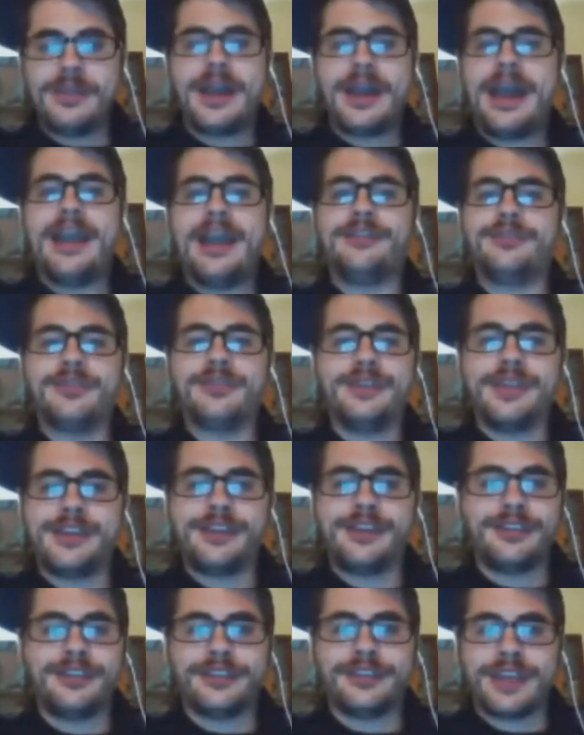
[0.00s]
The guy has
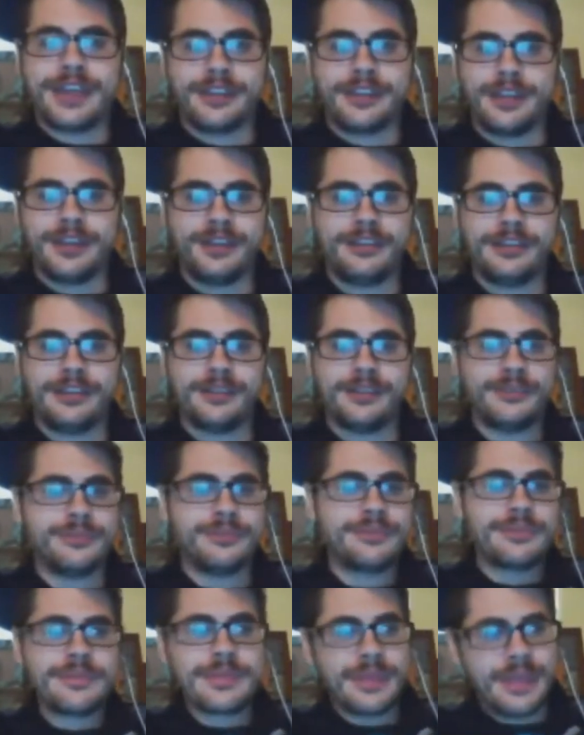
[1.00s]
ridiculous
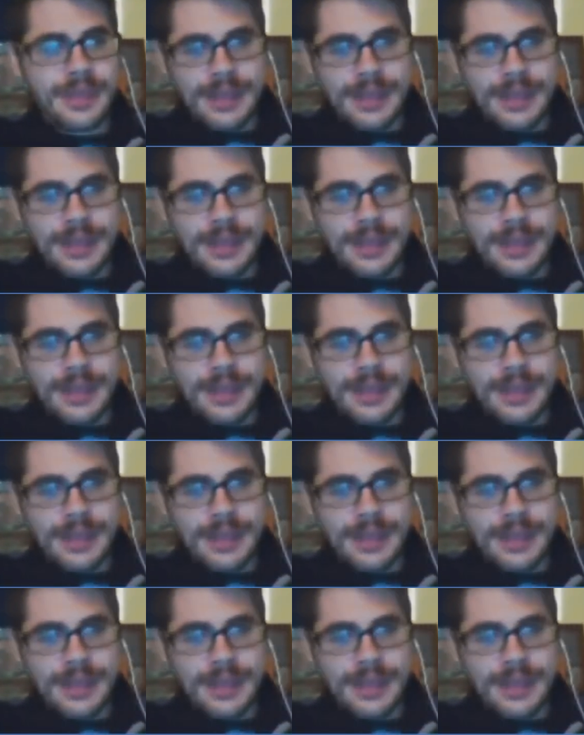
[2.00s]
athleticism